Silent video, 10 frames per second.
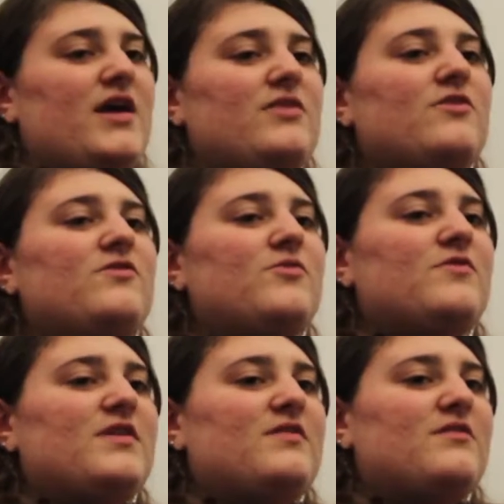In those
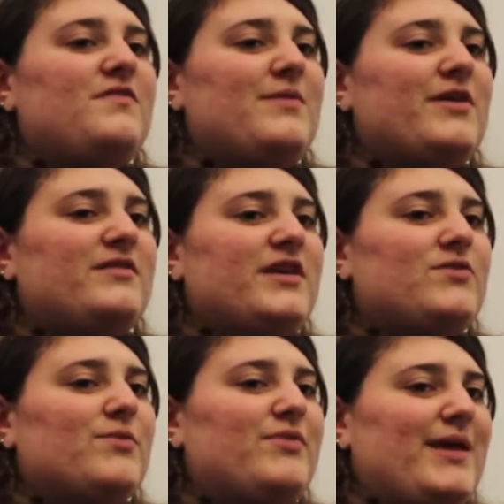movies, the female
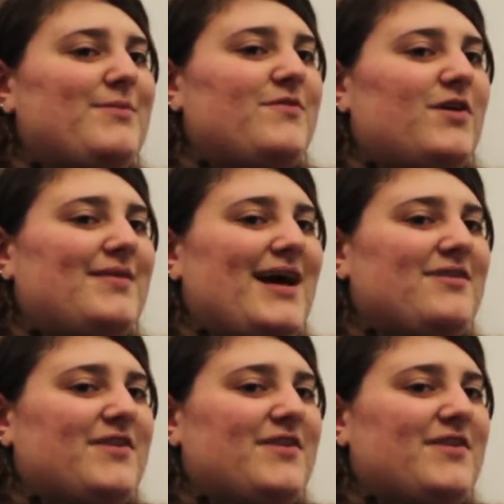leads were blamed for a lack